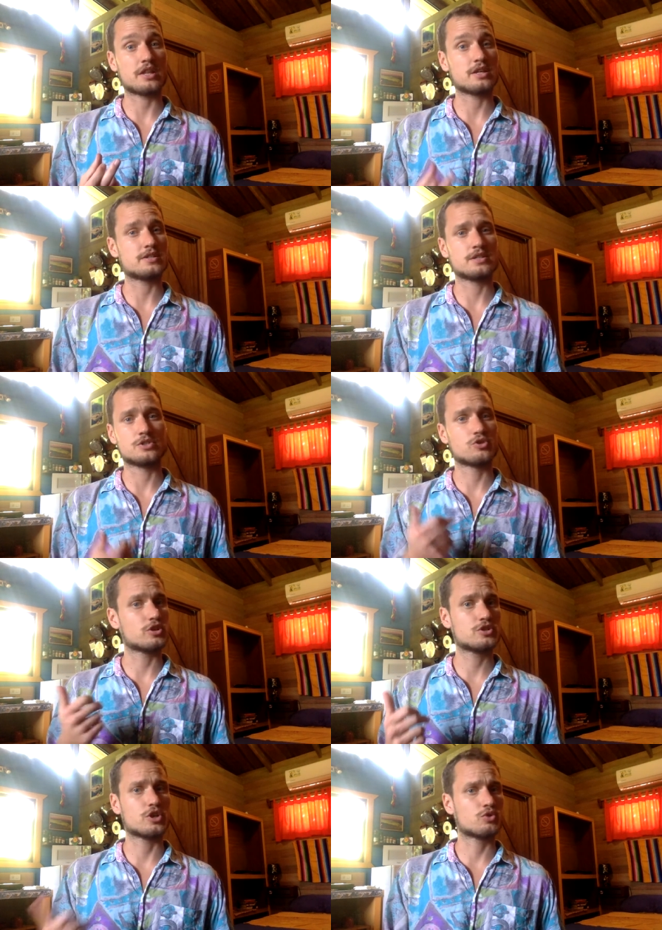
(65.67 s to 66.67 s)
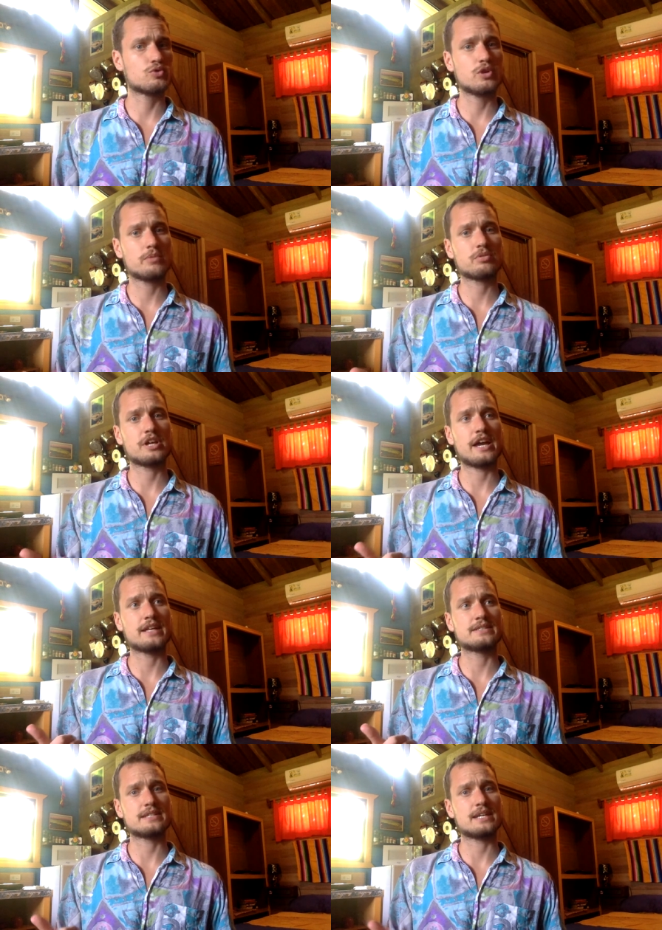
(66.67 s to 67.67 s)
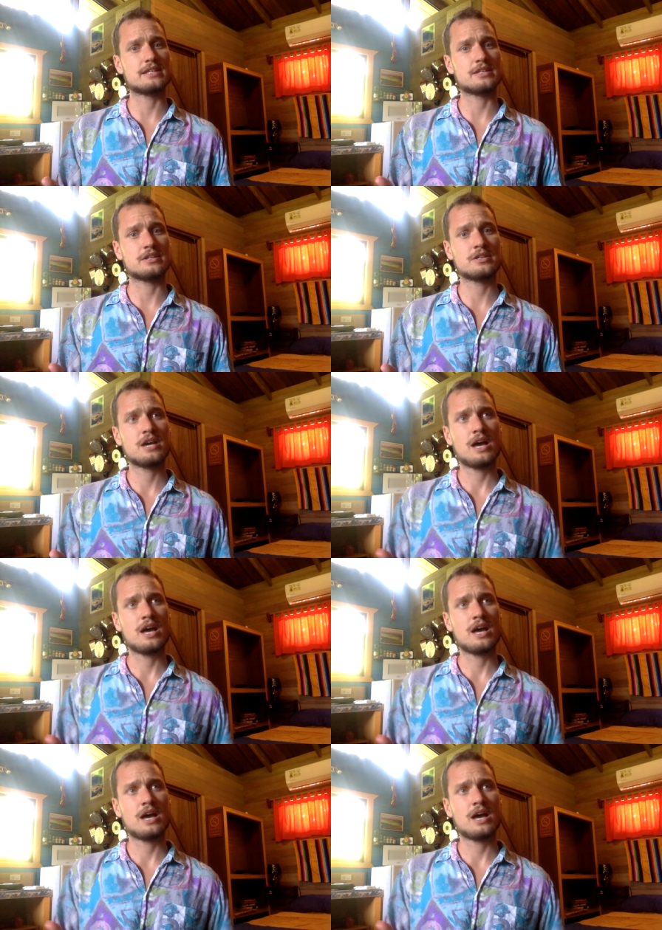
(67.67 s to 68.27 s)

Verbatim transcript: I think it's the Ch- chacruna plant and the